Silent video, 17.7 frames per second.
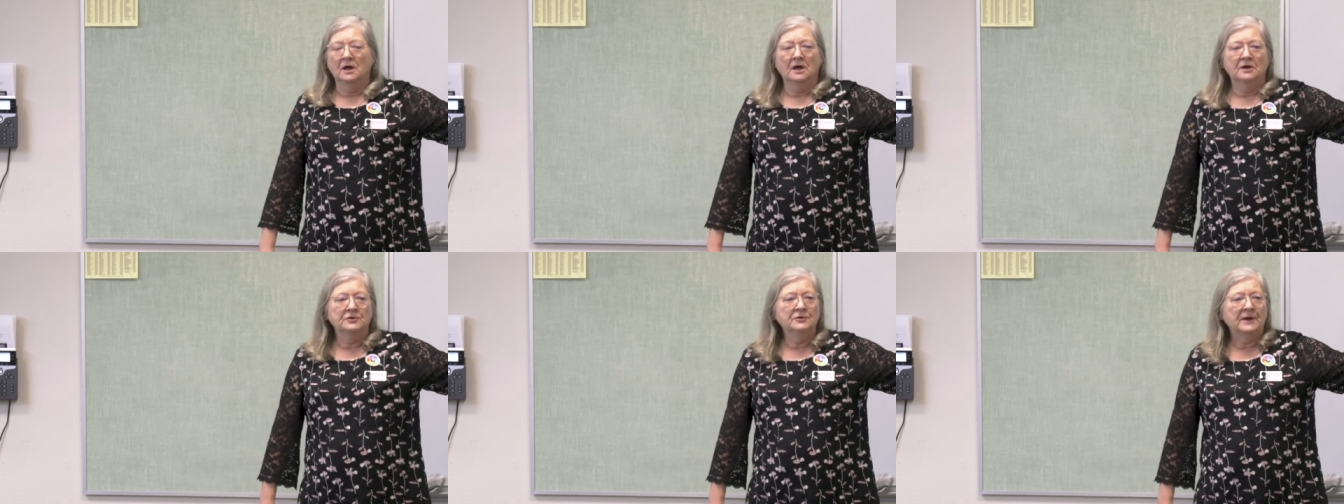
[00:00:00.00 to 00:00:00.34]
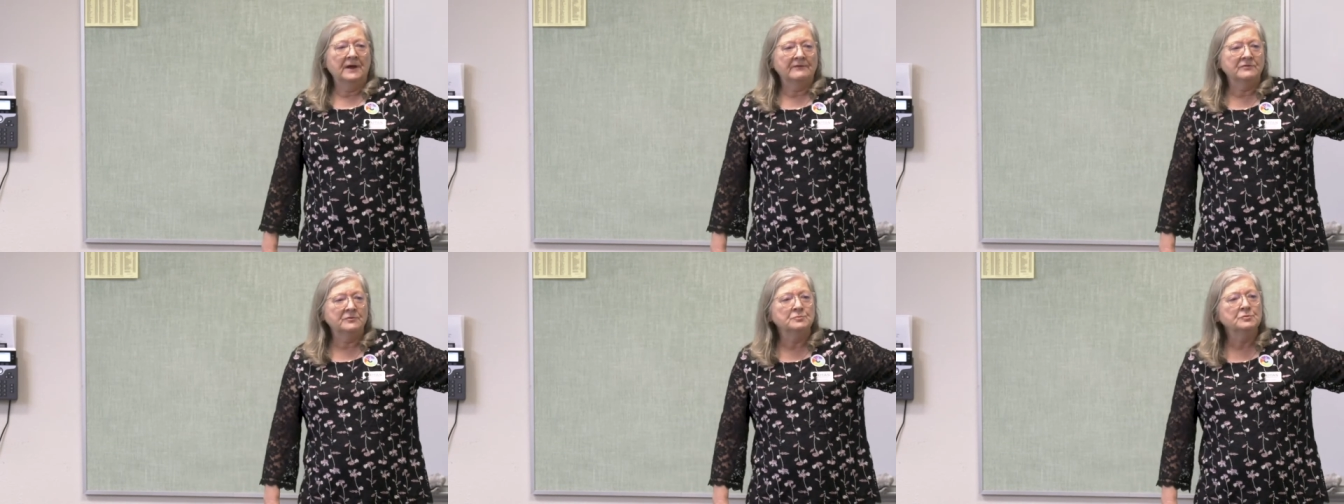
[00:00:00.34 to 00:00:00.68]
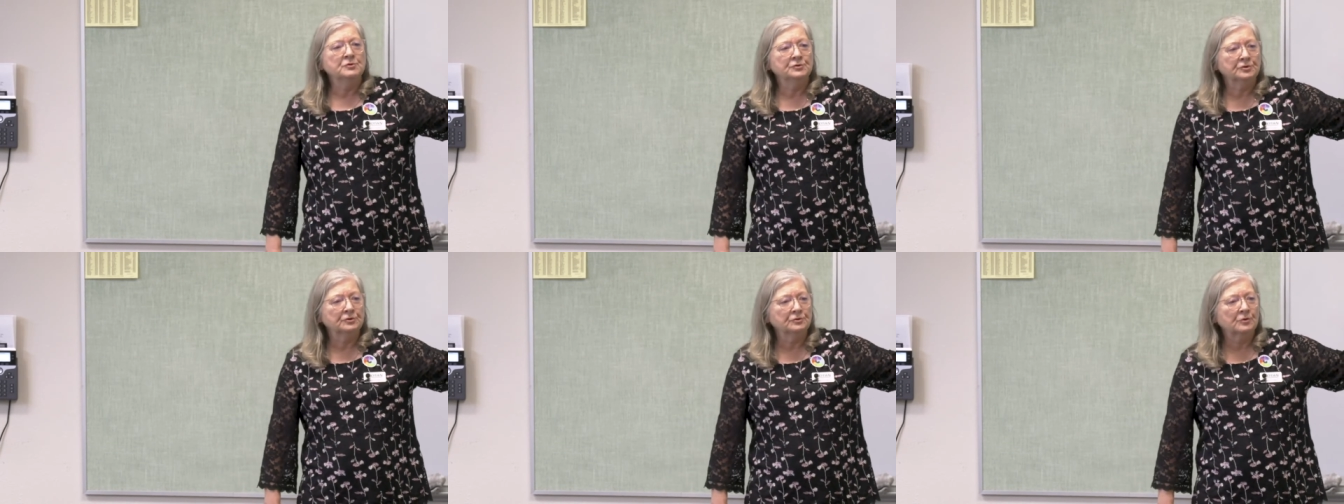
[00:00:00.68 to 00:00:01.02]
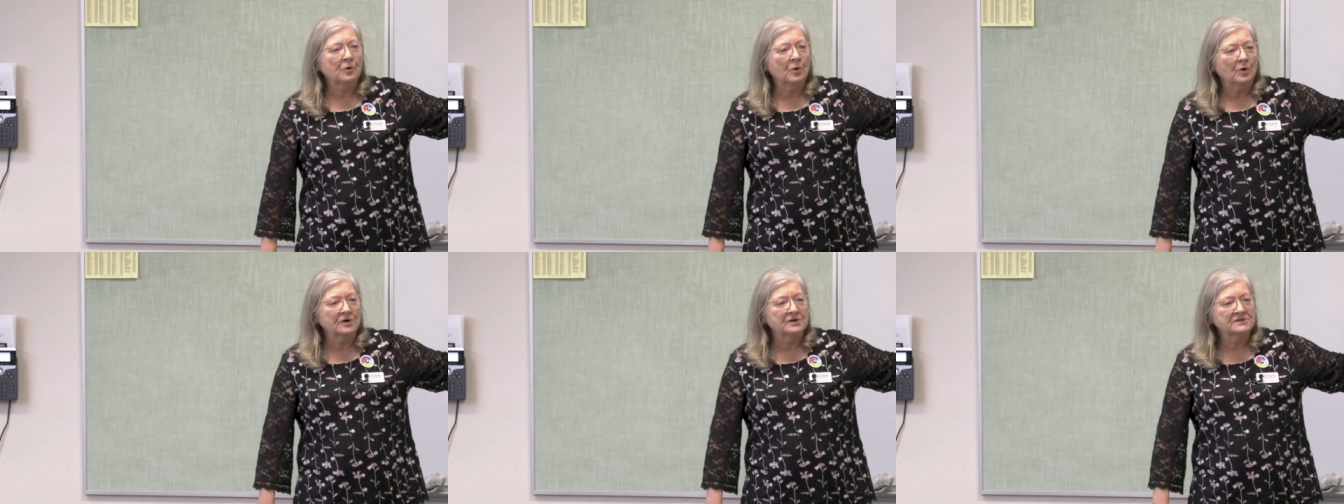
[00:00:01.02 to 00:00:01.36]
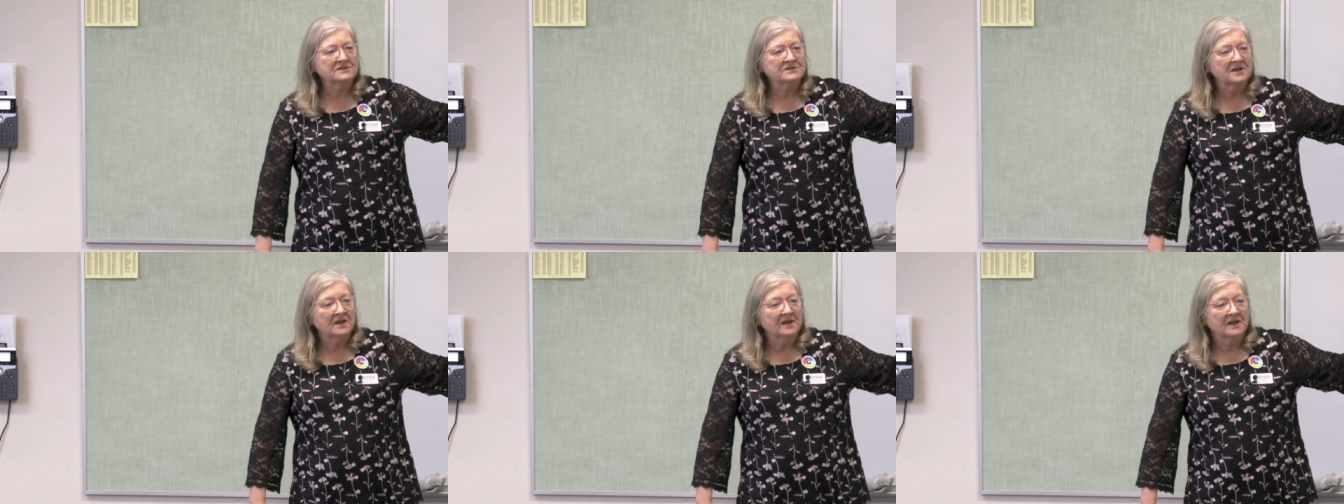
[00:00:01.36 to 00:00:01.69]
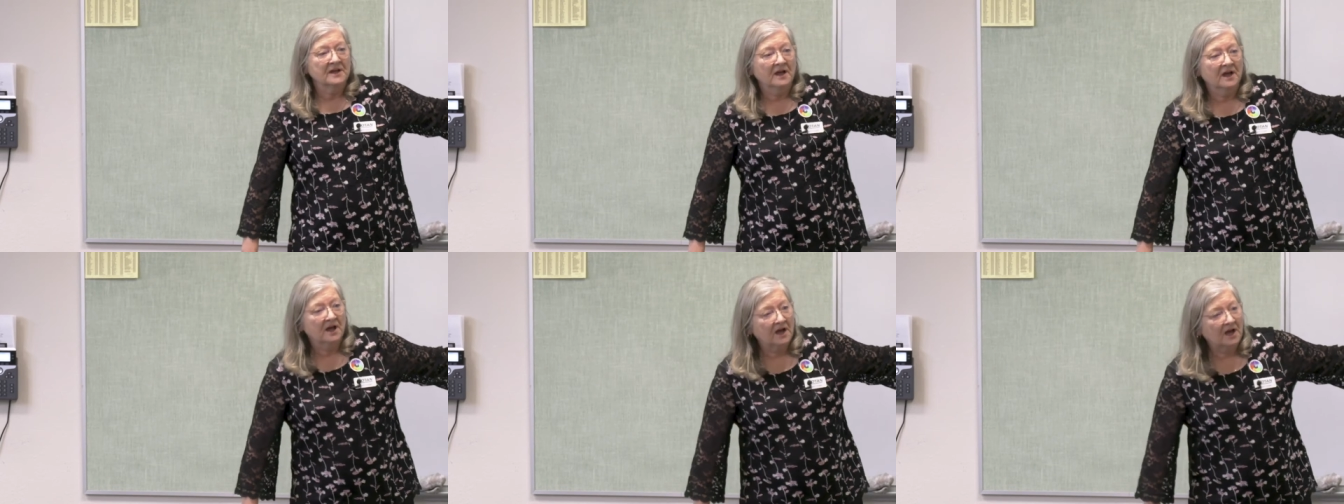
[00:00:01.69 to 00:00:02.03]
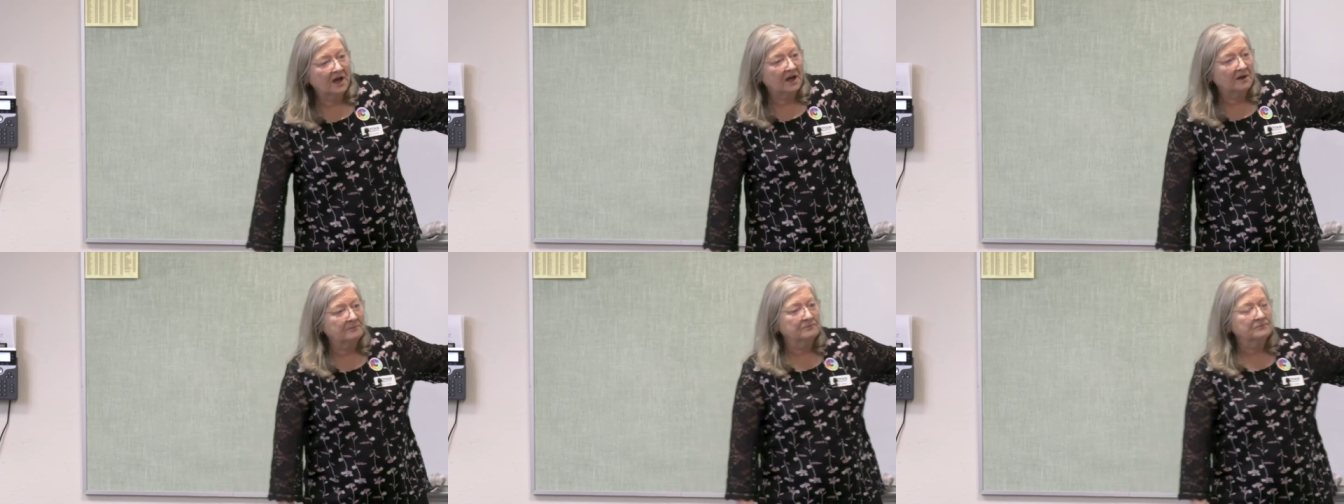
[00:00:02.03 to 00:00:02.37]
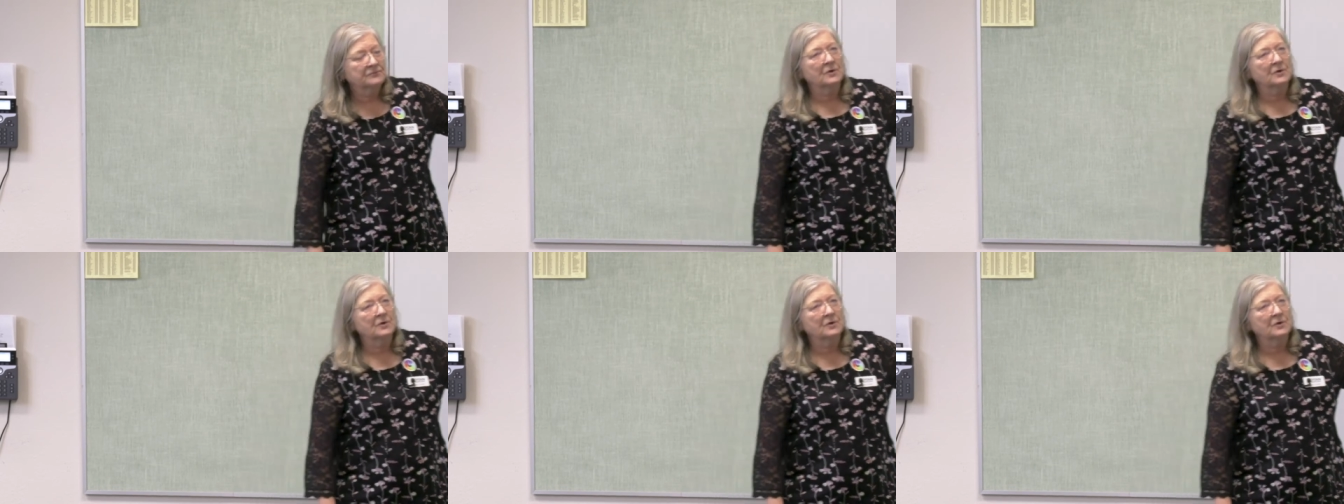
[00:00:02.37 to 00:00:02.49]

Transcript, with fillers: you have a Moodle course, um,